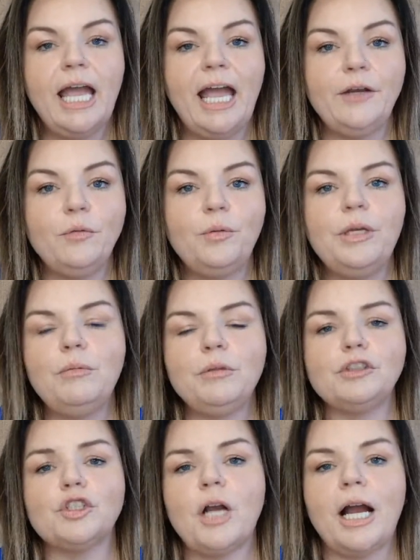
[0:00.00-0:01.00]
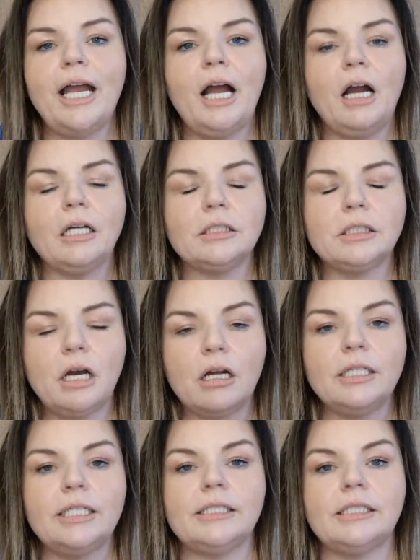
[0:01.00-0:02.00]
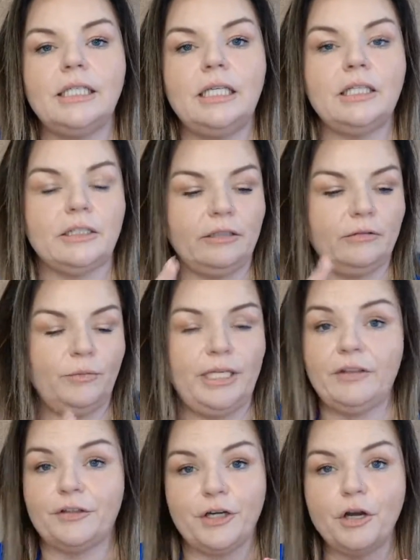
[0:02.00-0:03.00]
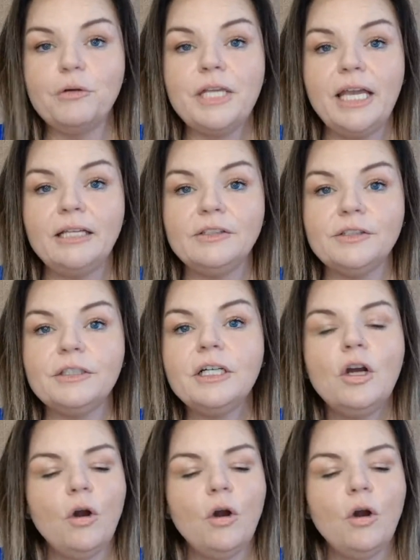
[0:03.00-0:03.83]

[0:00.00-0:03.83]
and we will try our darndest to we either know the answer,